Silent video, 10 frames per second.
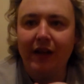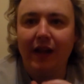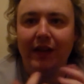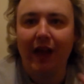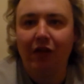
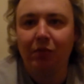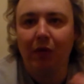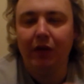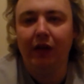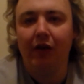that that's
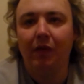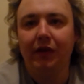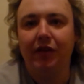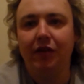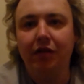what they're
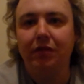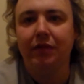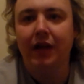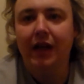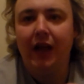going to
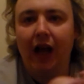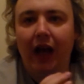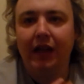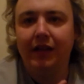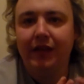do.
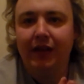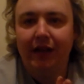And